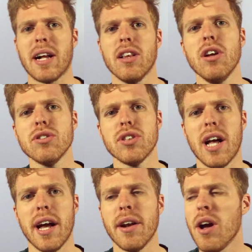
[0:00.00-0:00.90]

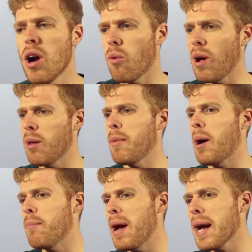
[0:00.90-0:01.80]
clothesline while I'm
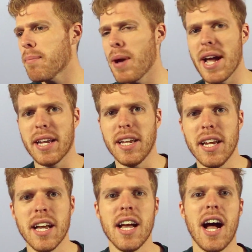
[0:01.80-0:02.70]
out backpacking,